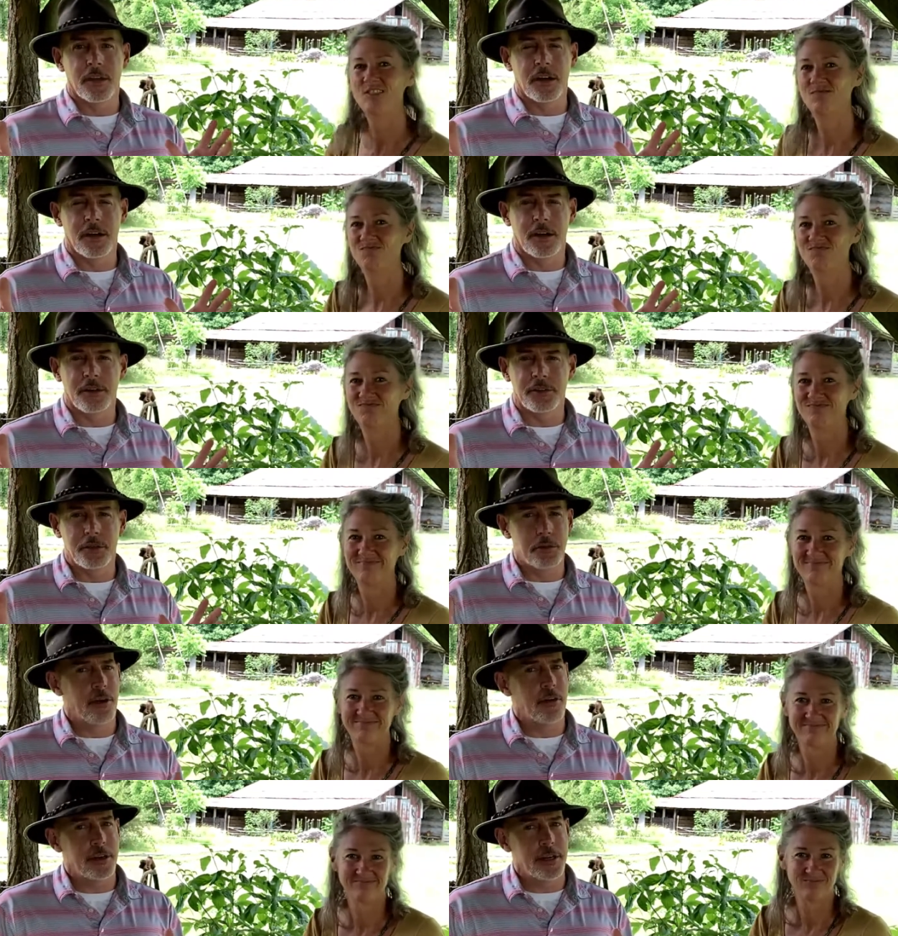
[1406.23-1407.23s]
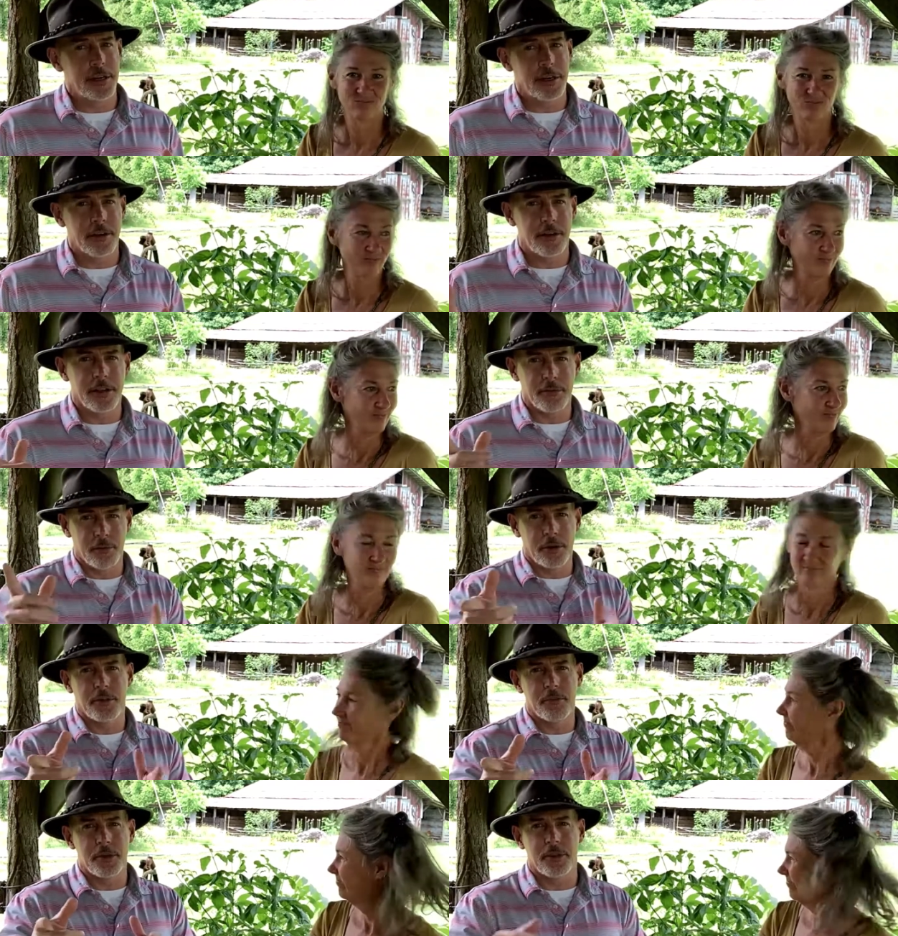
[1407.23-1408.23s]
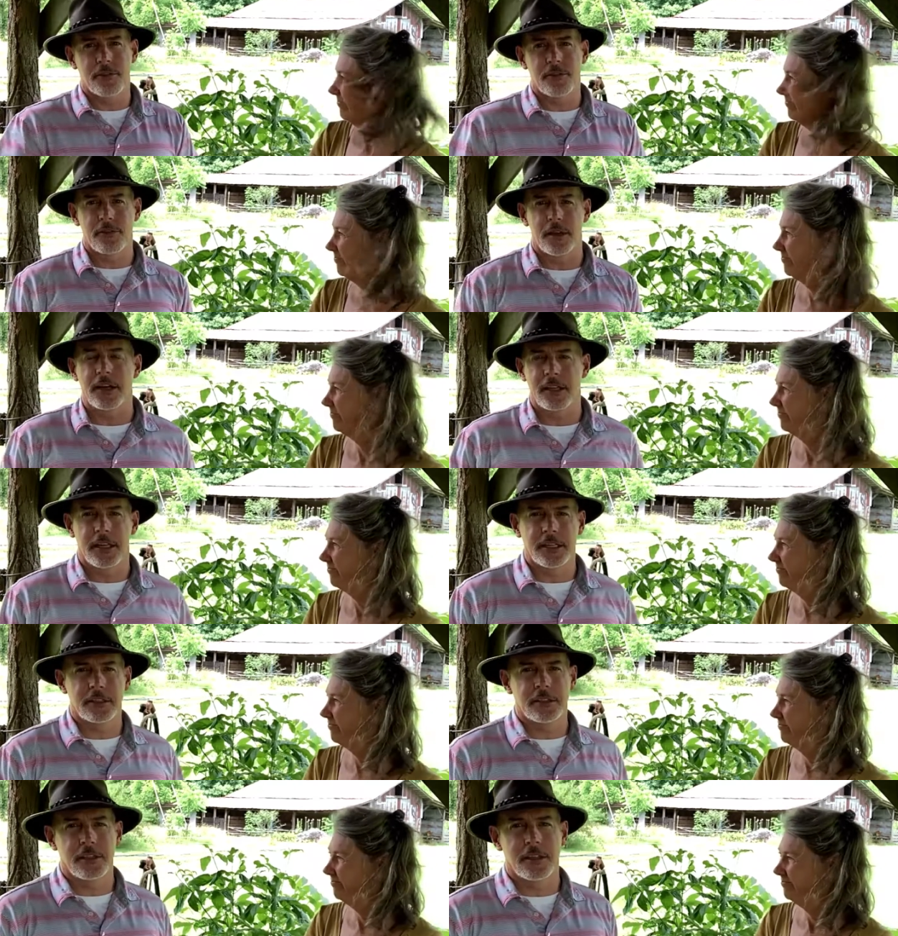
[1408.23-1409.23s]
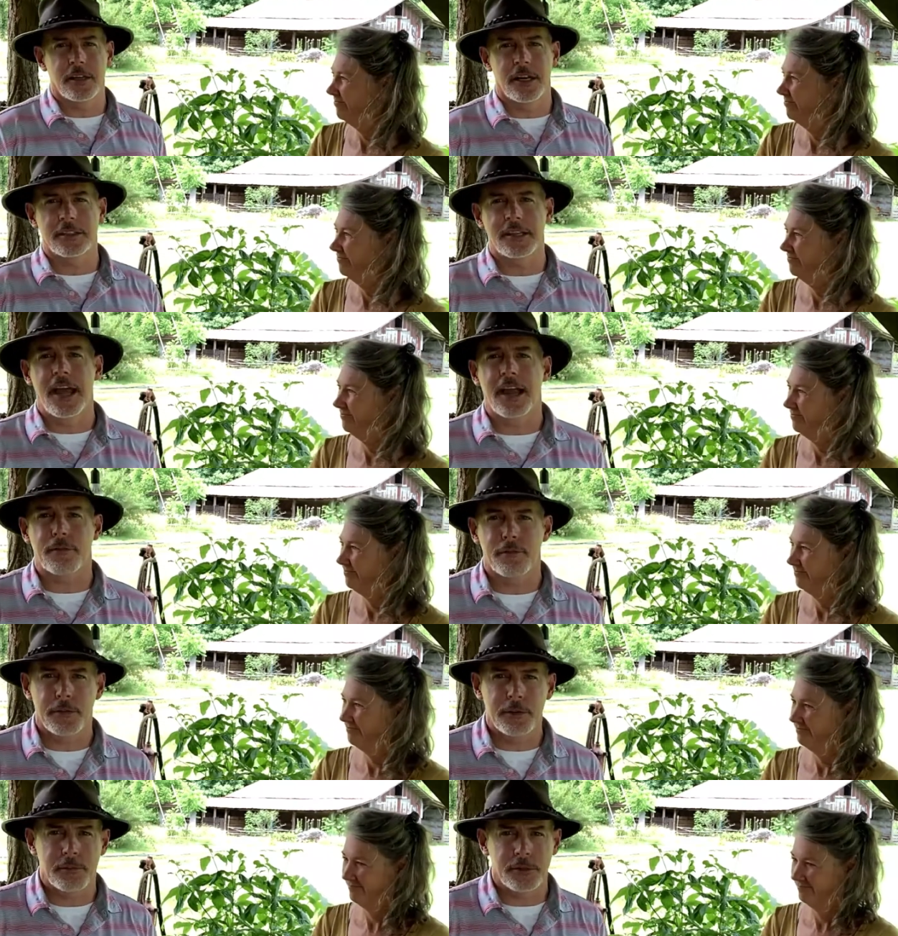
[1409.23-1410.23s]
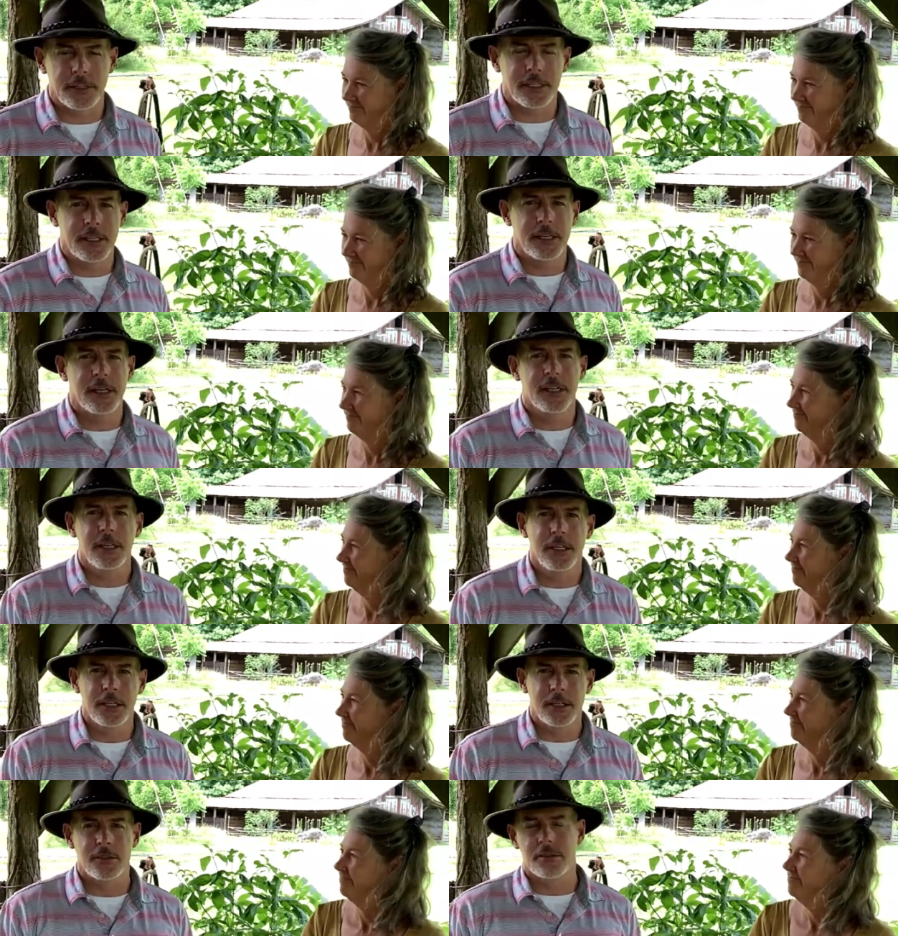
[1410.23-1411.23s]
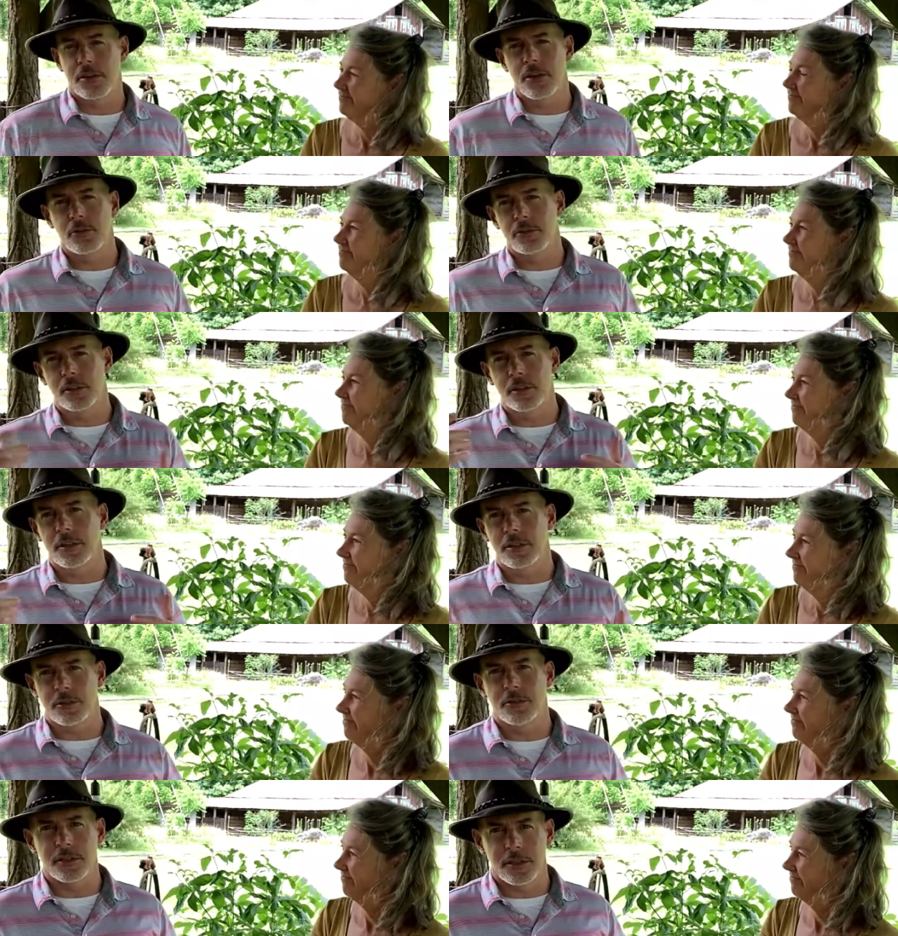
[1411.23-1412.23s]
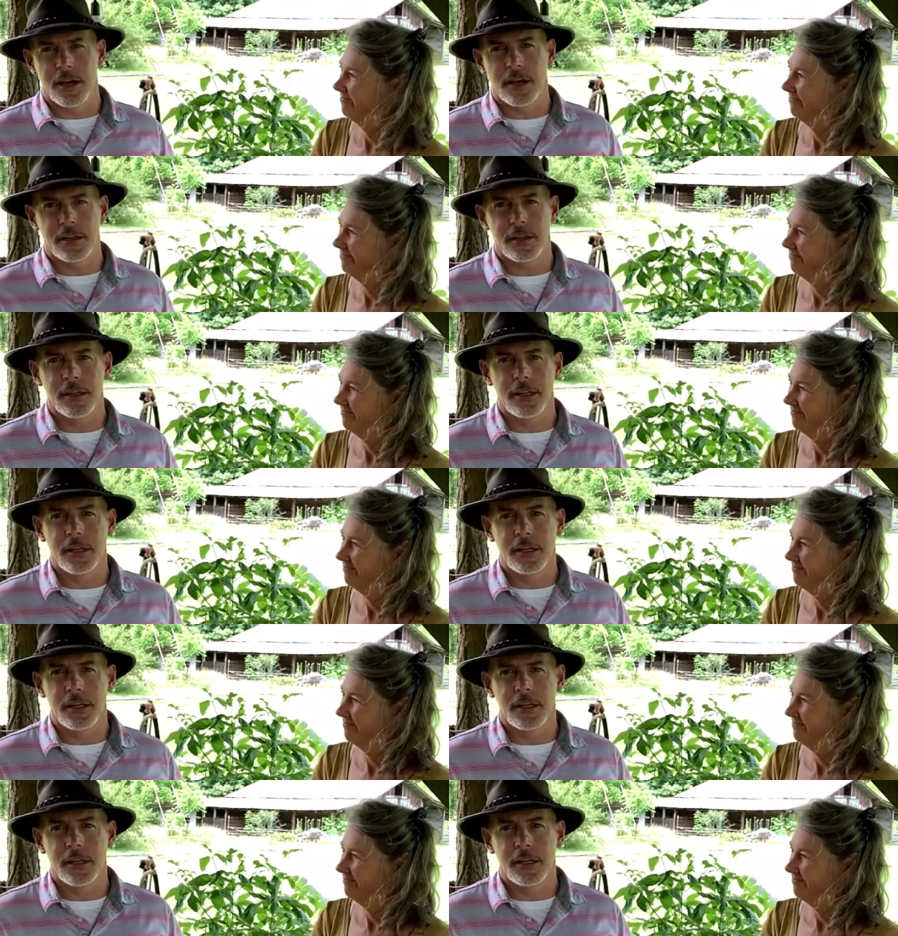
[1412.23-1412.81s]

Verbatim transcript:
Speaker 1: uh, mm-hmm. you heard it here, and one of the myths that I like to attack frequently is the notion that there's not